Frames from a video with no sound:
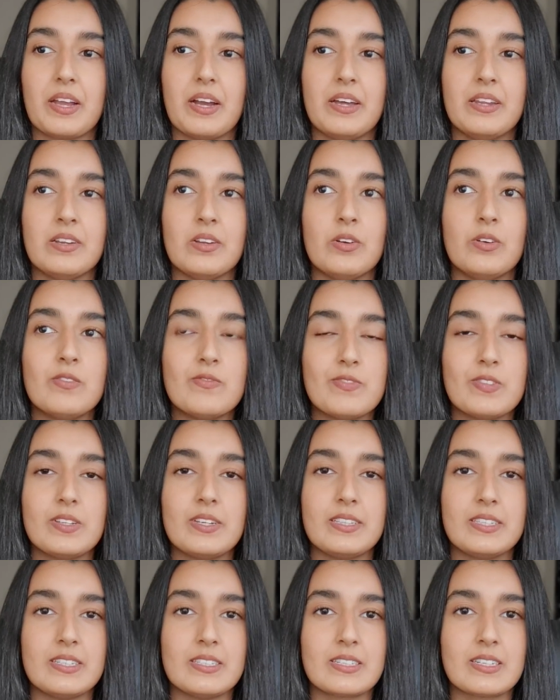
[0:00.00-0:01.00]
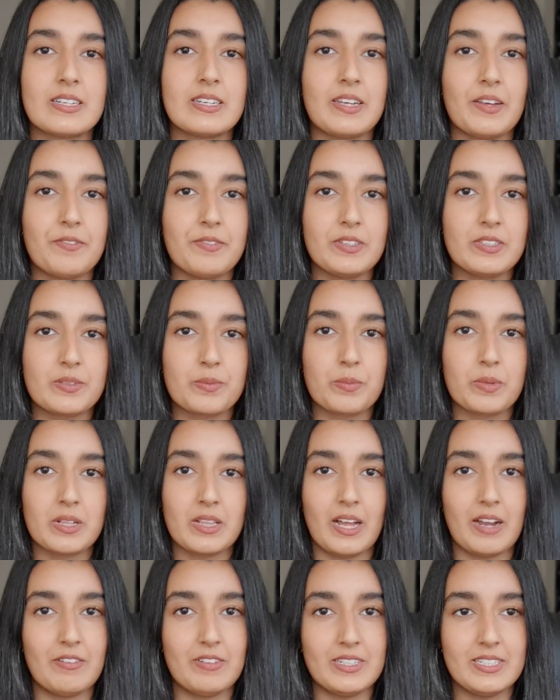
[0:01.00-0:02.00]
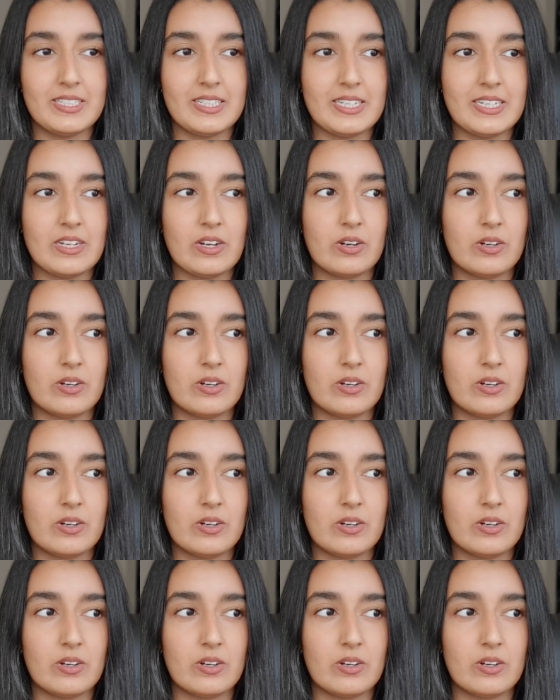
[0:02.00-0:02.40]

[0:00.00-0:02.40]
And hopefully this can give you some clarity